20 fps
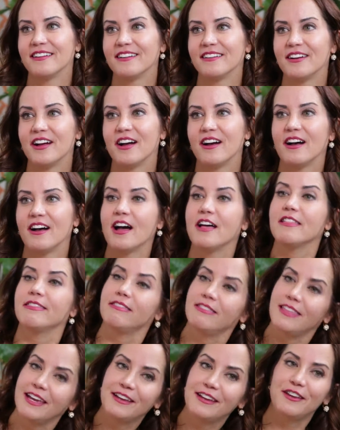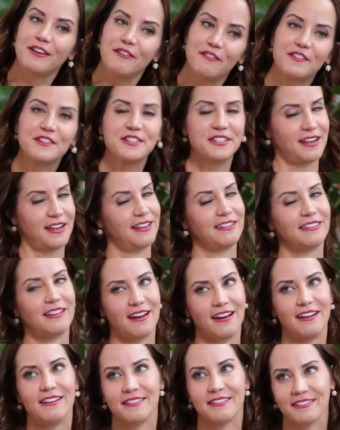an inspiration. Thank you for saying
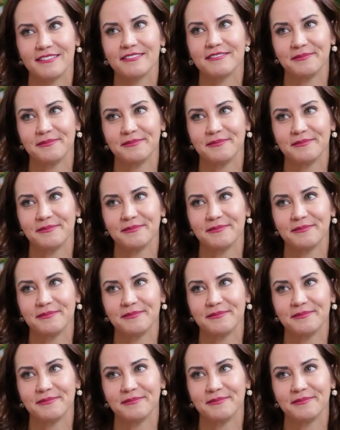that. Of